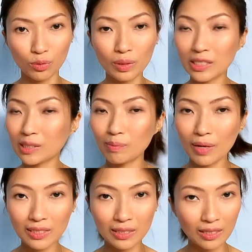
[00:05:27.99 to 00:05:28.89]
It
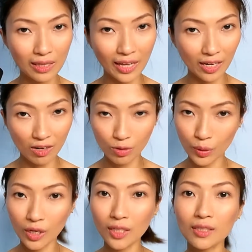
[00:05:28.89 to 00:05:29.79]
smells like
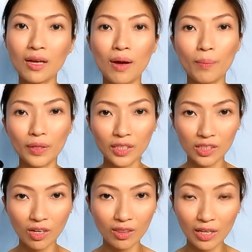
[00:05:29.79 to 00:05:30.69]
coconut, but it's
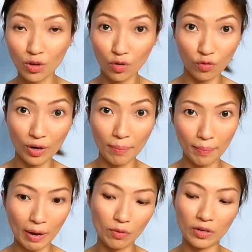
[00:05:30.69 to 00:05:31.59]
not that
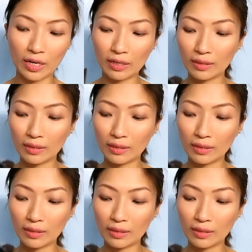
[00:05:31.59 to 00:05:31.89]
over-empowering.